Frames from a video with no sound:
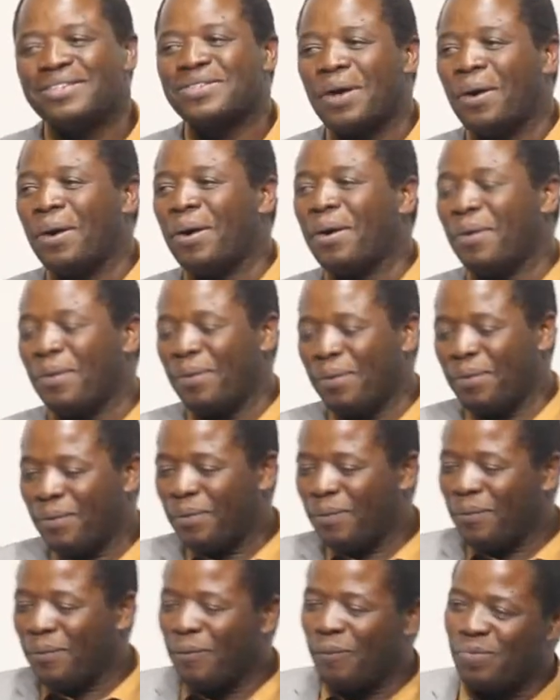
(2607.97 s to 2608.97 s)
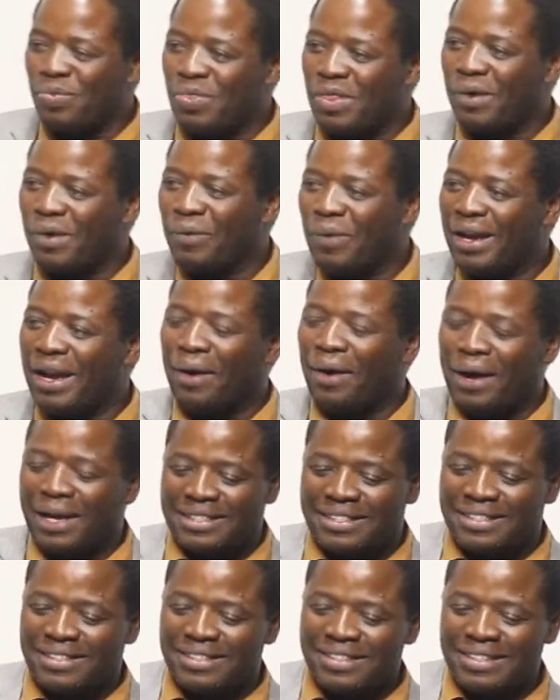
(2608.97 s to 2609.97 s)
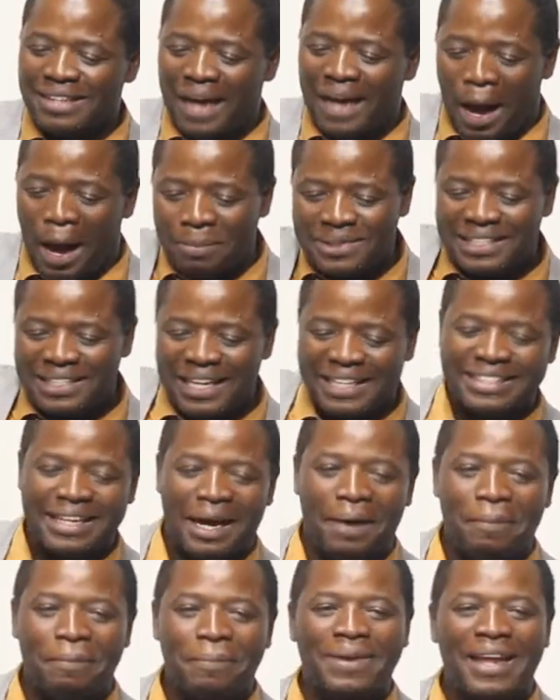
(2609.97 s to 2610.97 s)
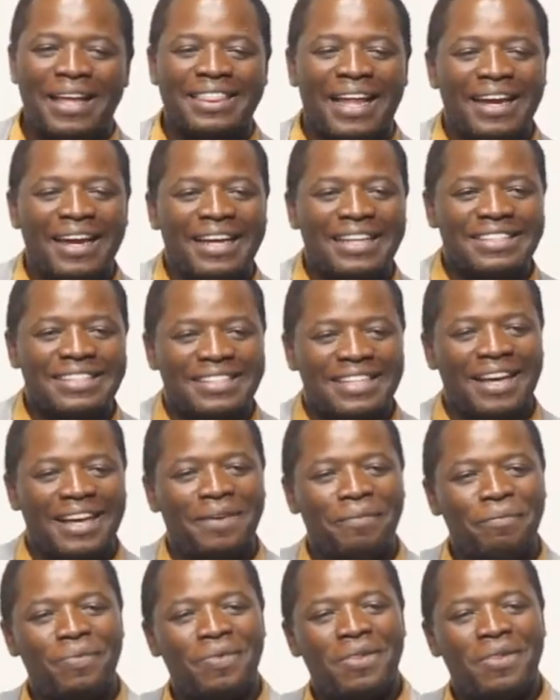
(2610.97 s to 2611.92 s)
so when I was in Amsterdam, Netherlands, there,